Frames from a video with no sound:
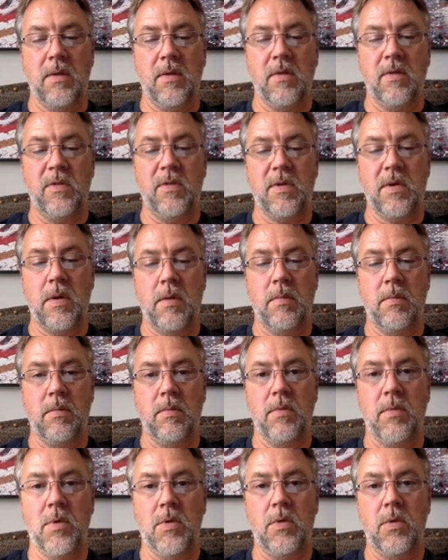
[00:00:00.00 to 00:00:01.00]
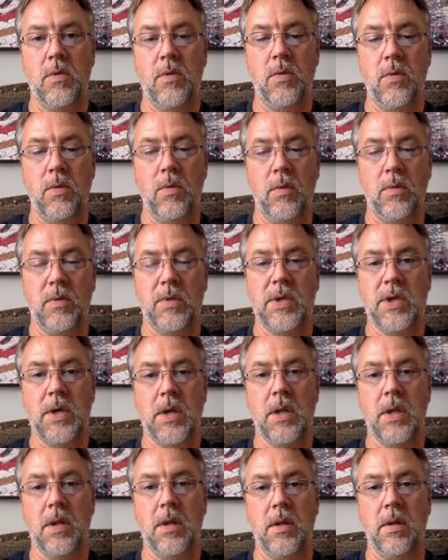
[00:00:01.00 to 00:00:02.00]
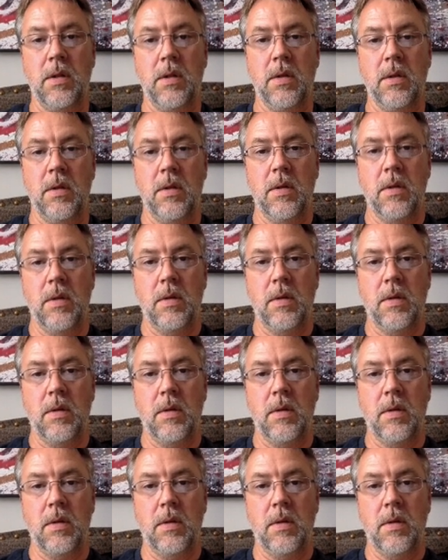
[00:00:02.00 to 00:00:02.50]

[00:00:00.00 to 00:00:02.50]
some cool title,